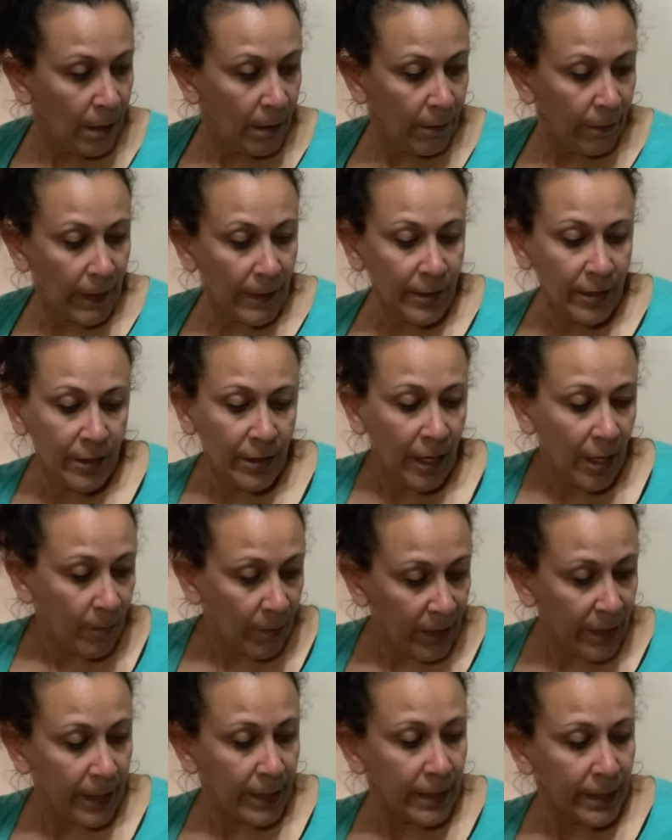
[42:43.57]
Fashionable
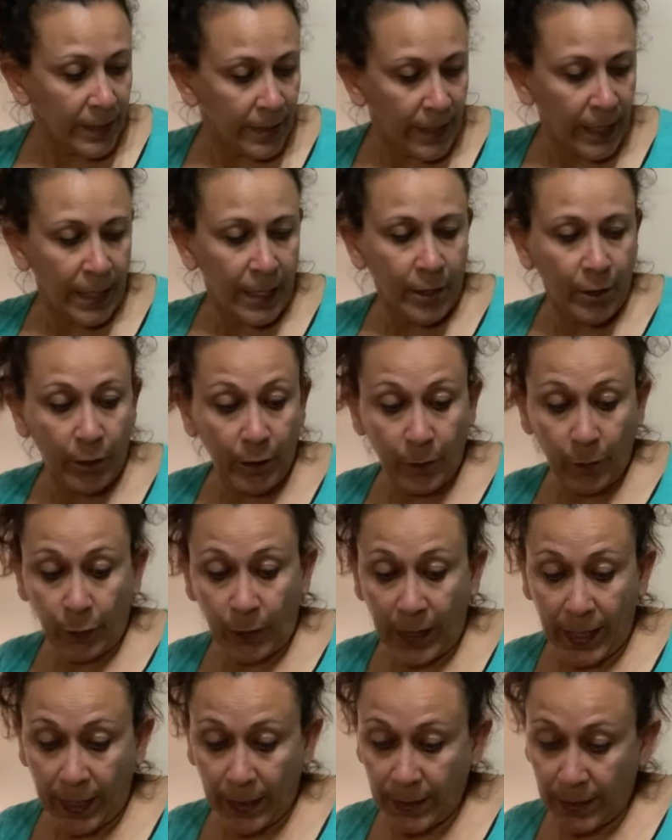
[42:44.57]
is a good
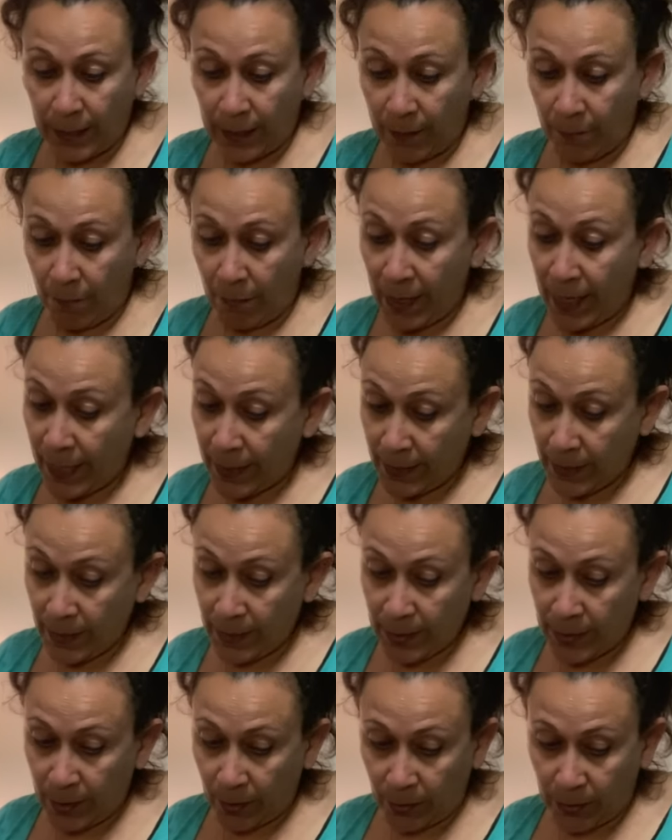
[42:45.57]
brand in
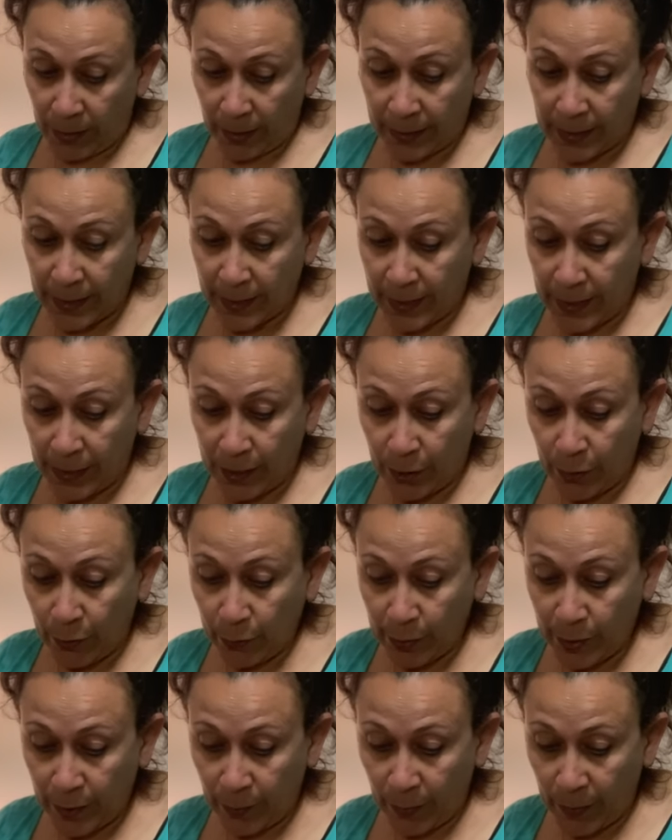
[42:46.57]
men's, or at least it
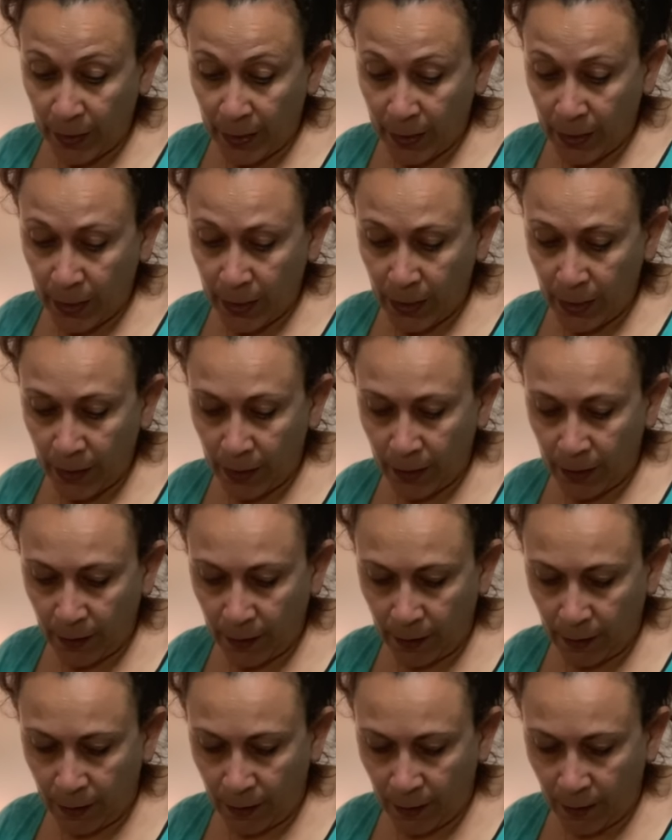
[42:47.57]
used to be.
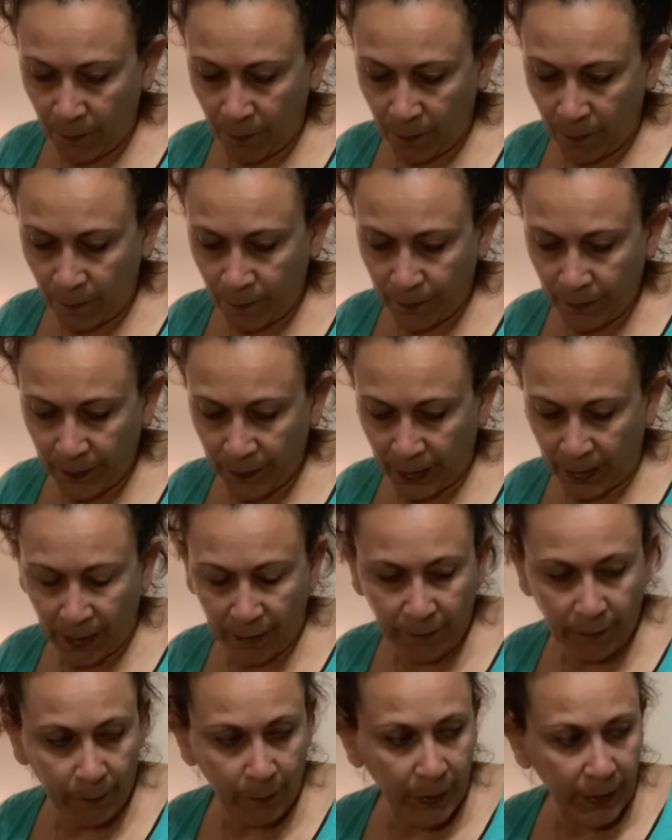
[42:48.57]
I
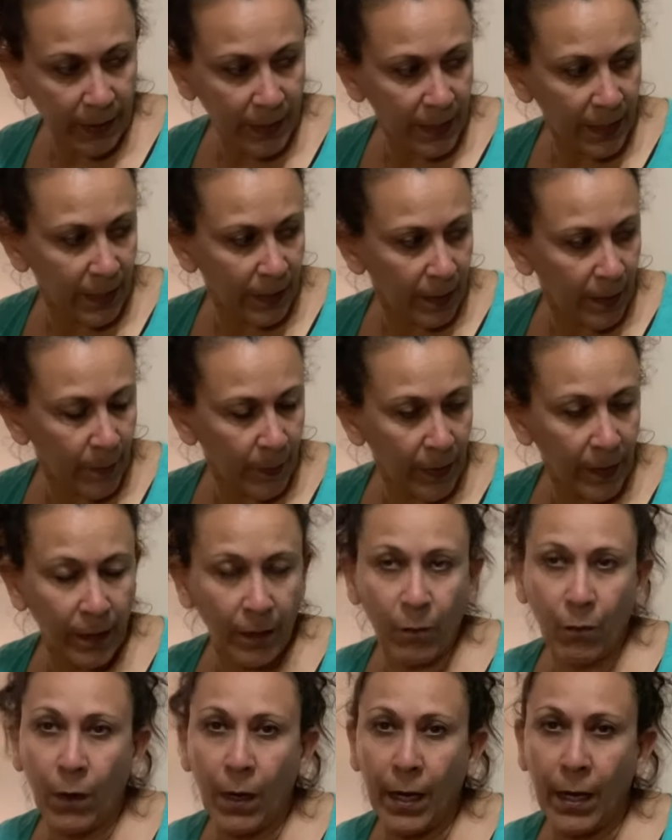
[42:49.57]
haven't picked it up in a
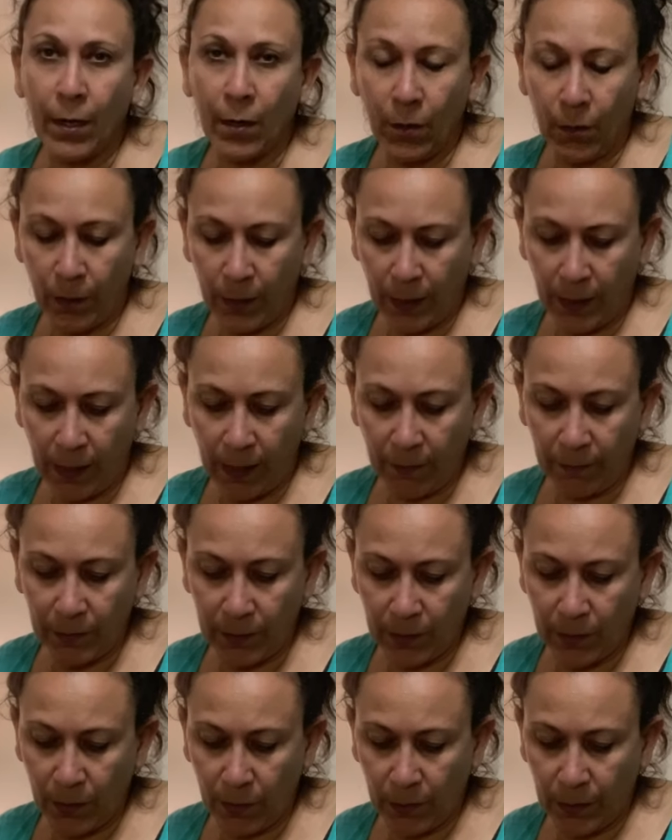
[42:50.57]
while, and I haven't
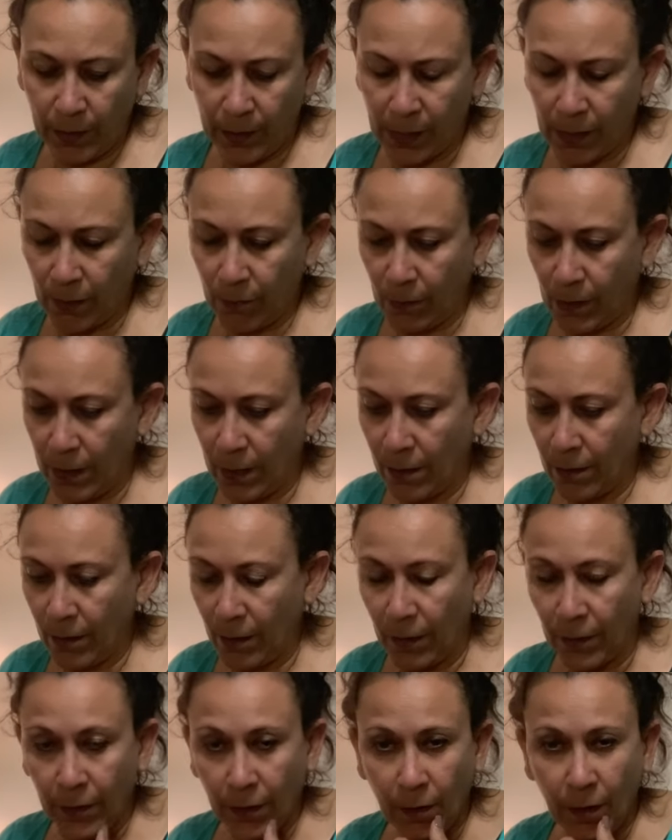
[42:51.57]
sold any in a while,
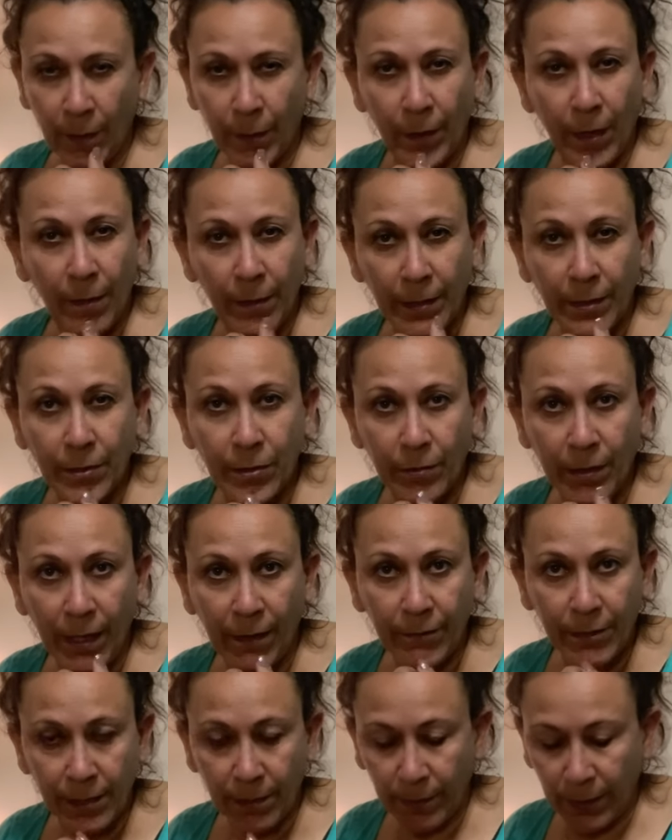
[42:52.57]
although I probably do have
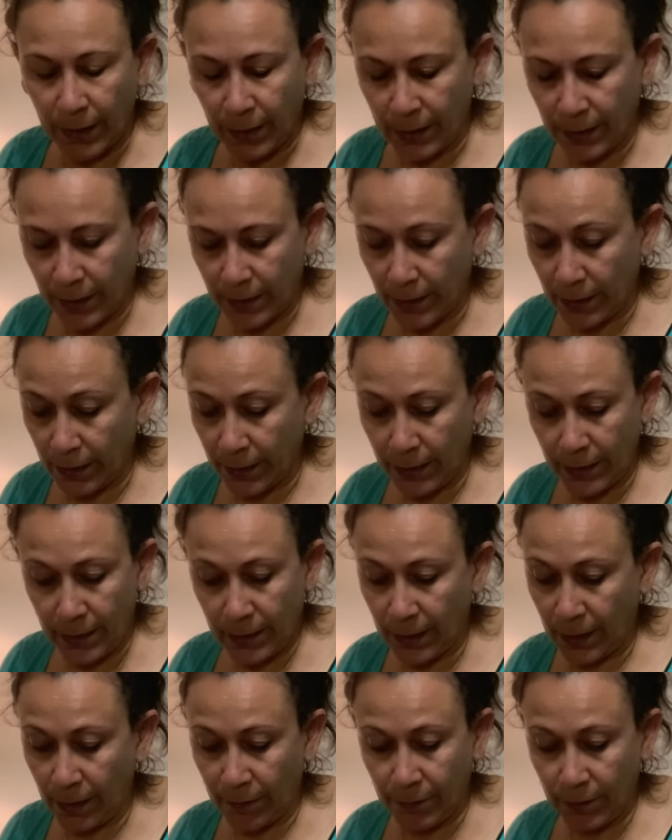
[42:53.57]
some that I need to list.
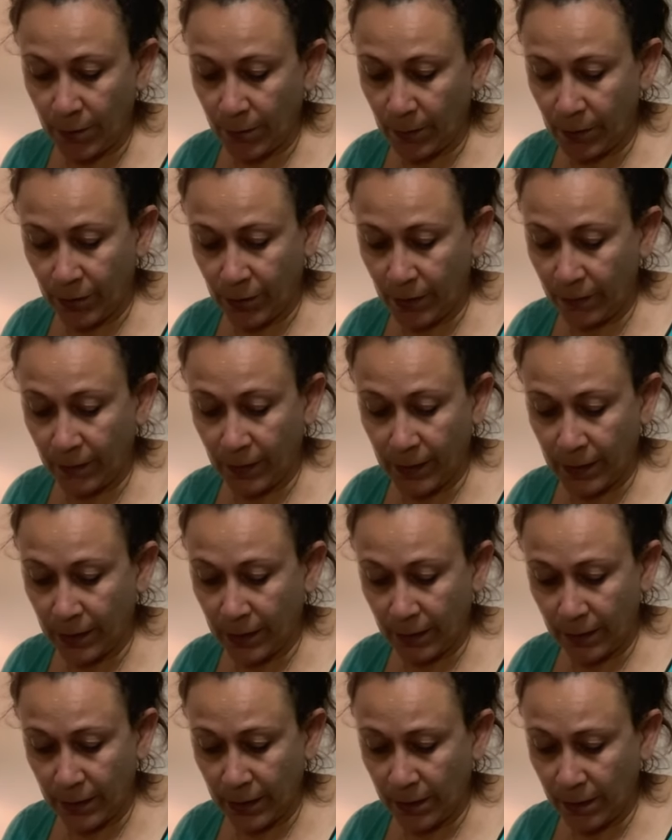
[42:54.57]
I have so much stuff I need to
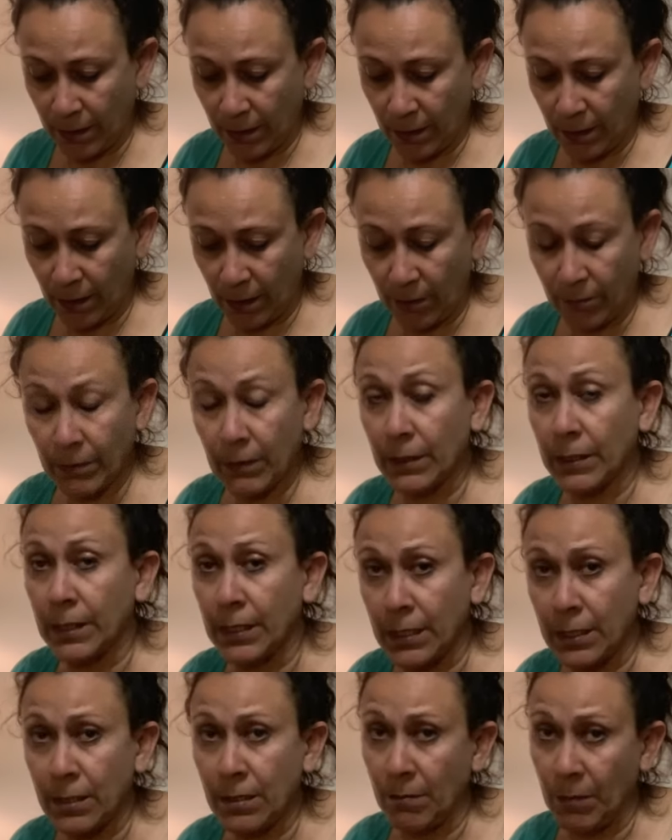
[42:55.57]
list. I really
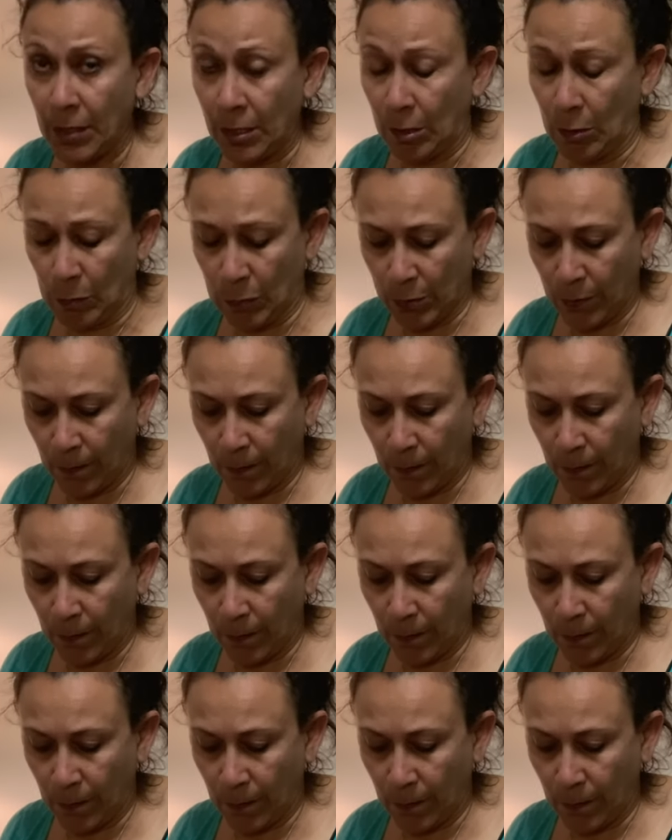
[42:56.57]
need some help.